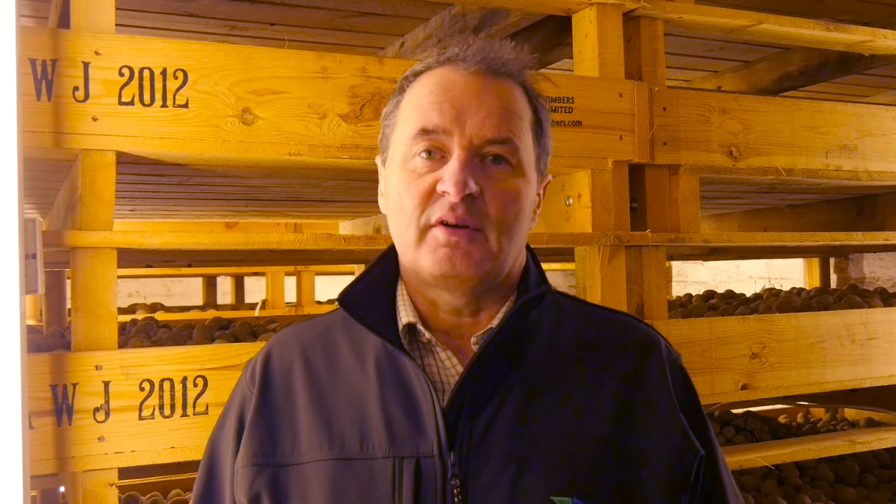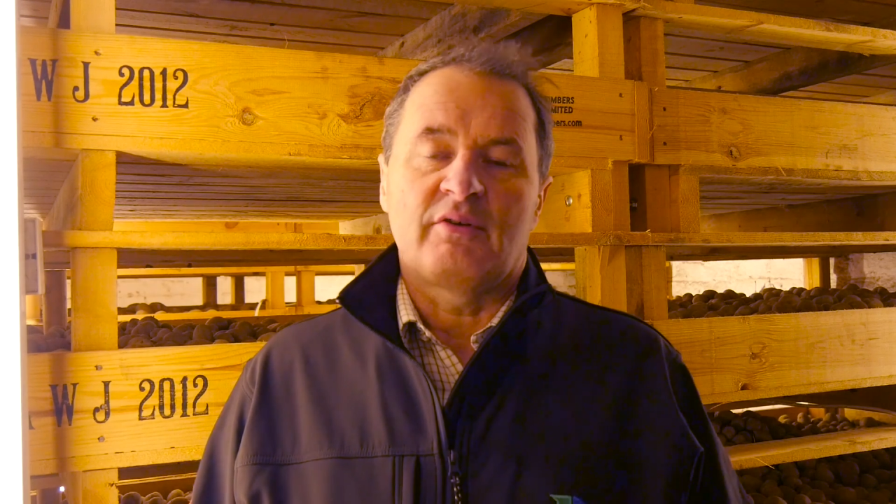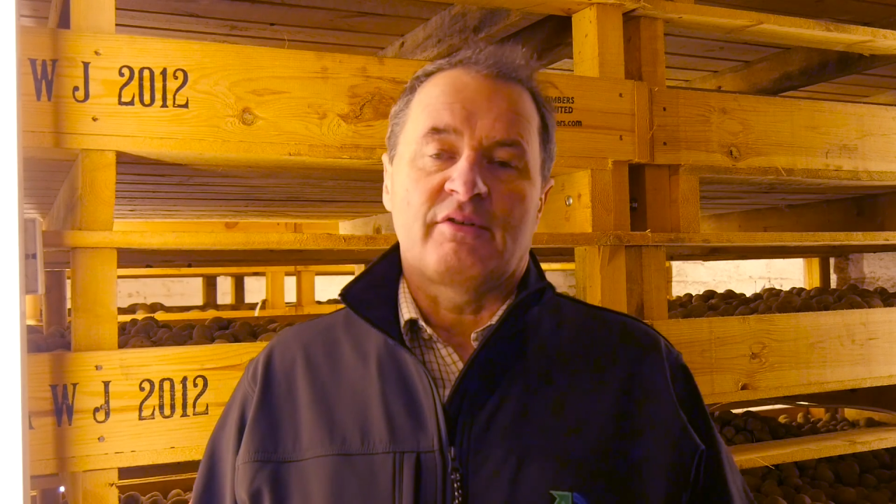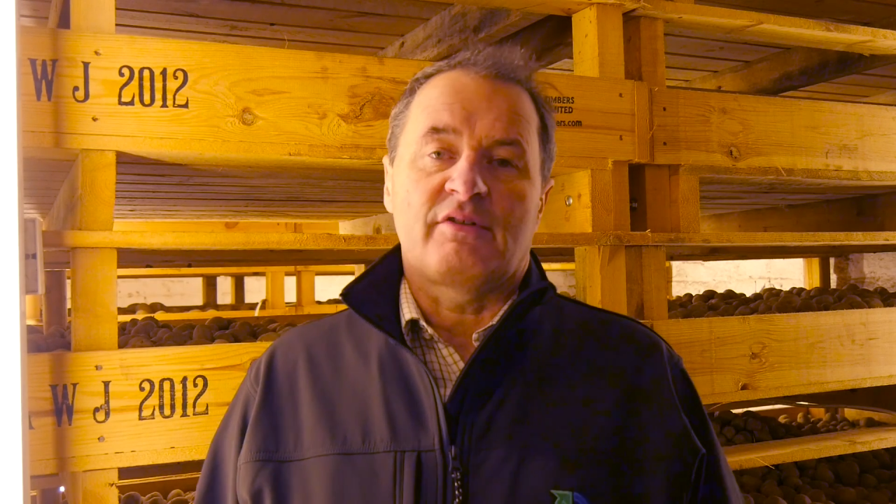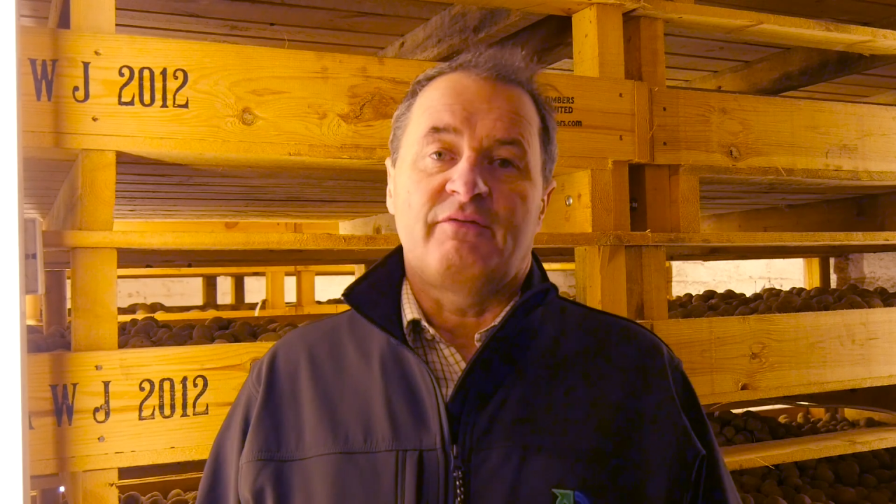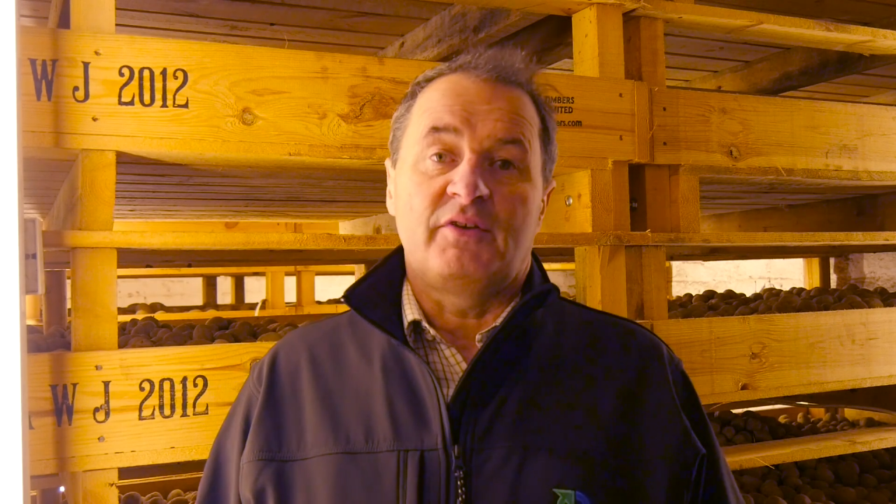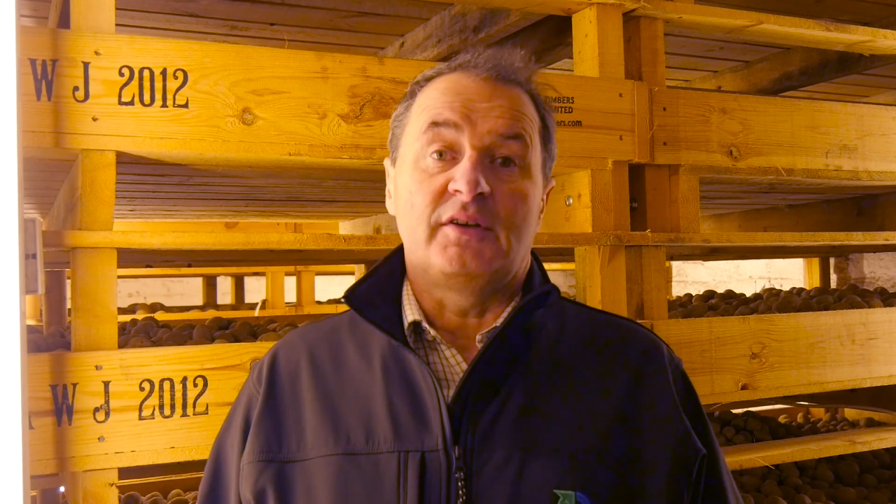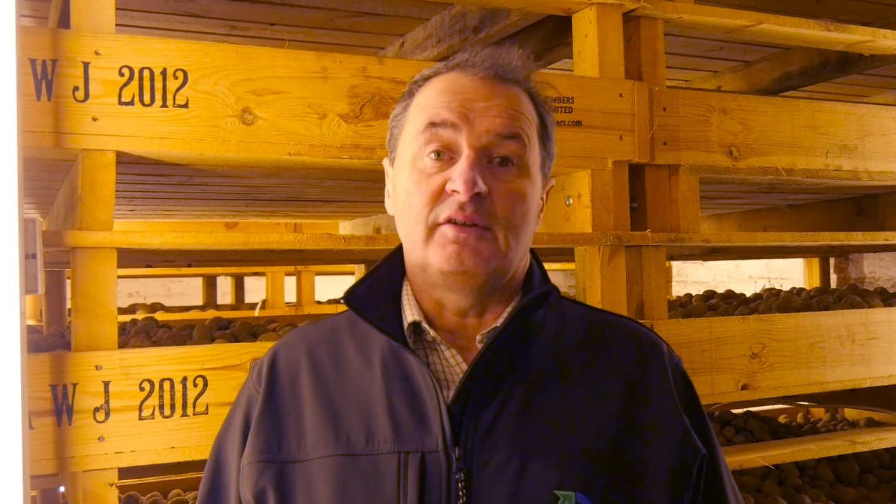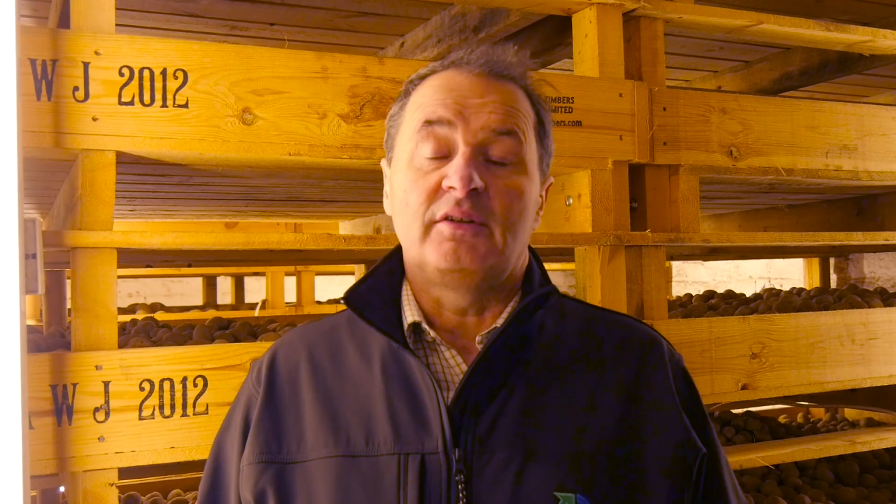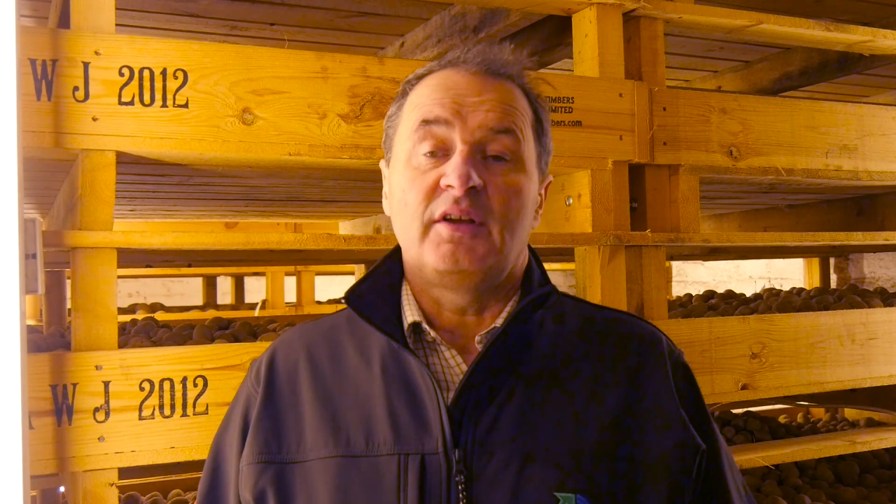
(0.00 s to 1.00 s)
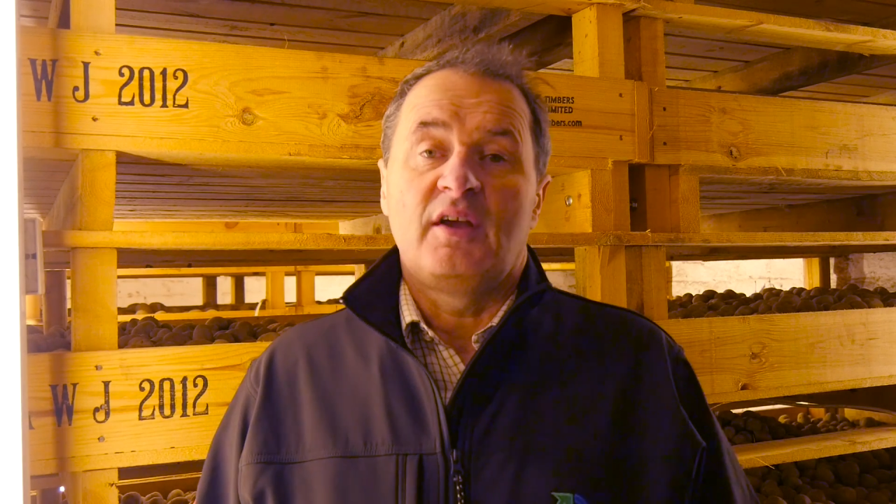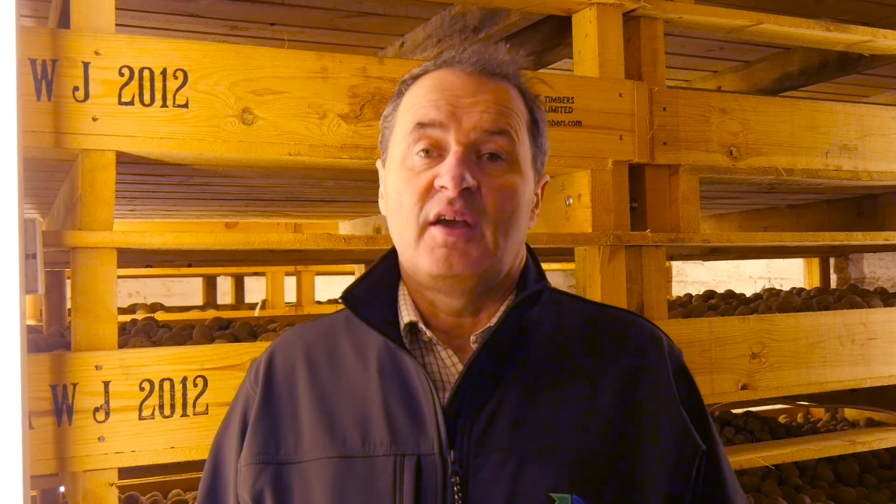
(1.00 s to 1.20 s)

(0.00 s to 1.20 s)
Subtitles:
across the field